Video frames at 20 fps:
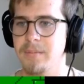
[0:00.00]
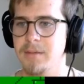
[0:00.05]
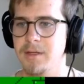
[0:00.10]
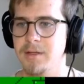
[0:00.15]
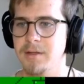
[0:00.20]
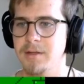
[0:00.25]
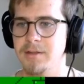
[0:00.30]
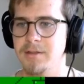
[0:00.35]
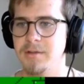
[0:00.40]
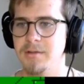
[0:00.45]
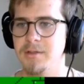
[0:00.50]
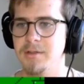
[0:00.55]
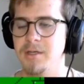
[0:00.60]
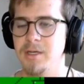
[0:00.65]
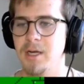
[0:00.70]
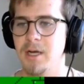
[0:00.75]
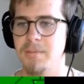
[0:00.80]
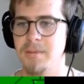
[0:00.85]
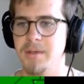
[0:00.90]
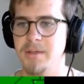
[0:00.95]
The sushi
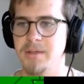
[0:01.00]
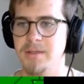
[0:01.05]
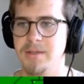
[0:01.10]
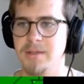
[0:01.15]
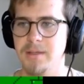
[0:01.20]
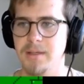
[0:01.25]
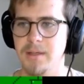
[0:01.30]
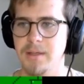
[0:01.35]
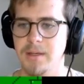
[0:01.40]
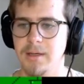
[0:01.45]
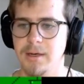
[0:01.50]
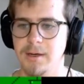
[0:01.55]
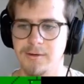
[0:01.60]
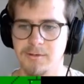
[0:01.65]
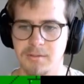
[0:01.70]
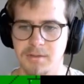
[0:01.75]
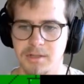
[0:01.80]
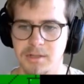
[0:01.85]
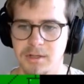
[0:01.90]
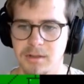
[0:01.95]
compass has
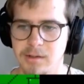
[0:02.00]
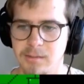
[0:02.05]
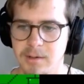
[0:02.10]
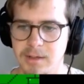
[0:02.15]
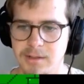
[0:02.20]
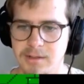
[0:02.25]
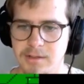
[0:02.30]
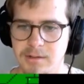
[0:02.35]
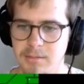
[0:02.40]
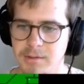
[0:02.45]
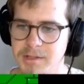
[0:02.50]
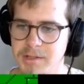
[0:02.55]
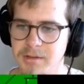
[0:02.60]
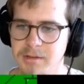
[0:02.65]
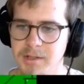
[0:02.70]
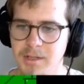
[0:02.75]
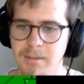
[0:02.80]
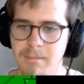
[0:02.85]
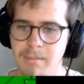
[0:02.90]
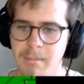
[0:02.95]
returned to us. We still
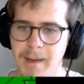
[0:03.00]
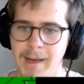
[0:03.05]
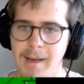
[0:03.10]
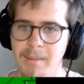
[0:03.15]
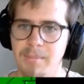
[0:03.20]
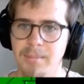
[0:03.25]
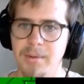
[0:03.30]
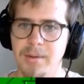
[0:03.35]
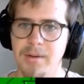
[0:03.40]
need the map,